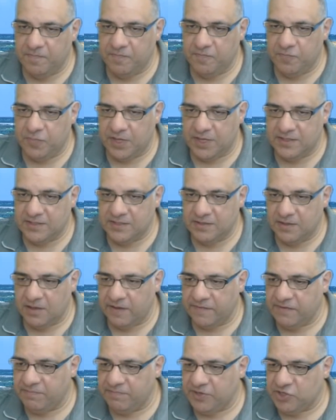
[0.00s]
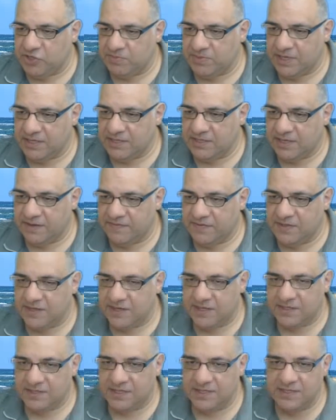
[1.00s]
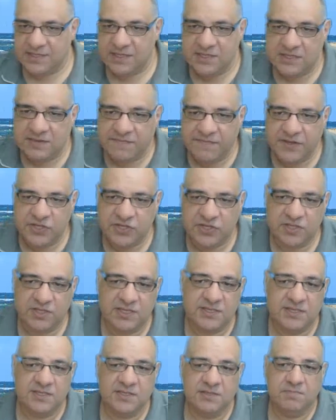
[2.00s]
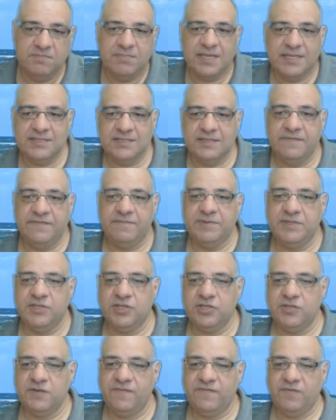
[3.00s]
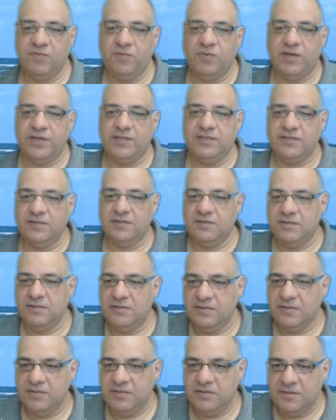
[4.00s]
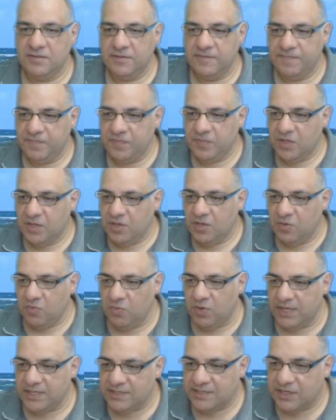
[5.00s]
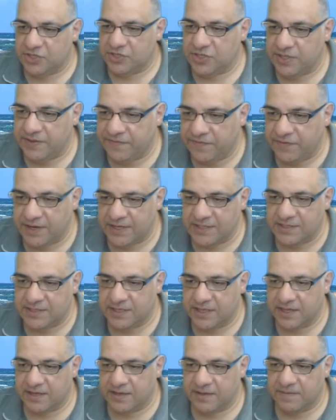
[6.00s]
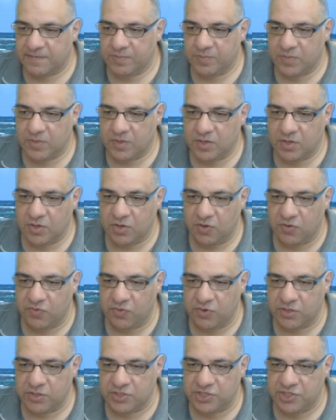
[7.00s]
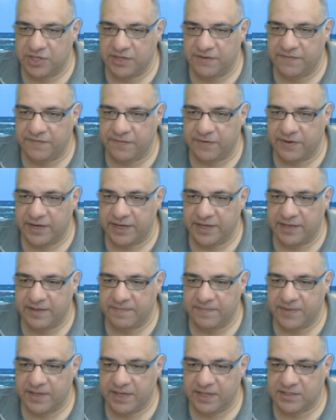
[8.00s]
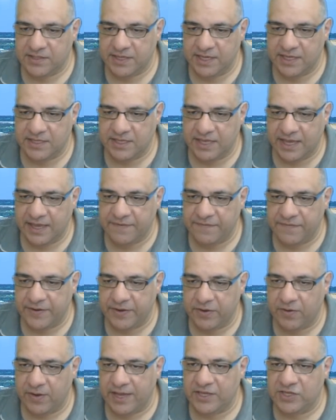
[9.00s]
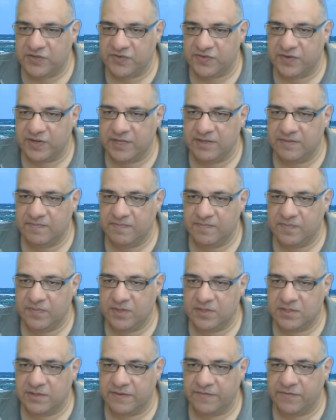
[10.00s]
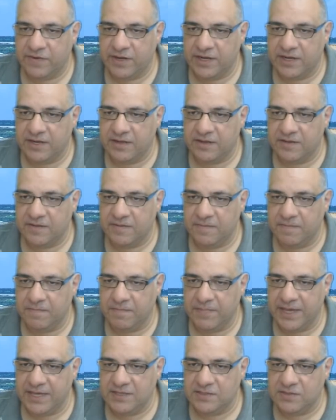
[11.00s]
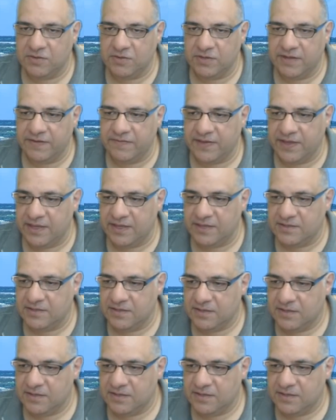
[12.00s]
But after bishop takes f6, this is sufficient. This is a massive position for white. White's actually threatening rook g3 to either f3 or h3. So threatening mate on f8.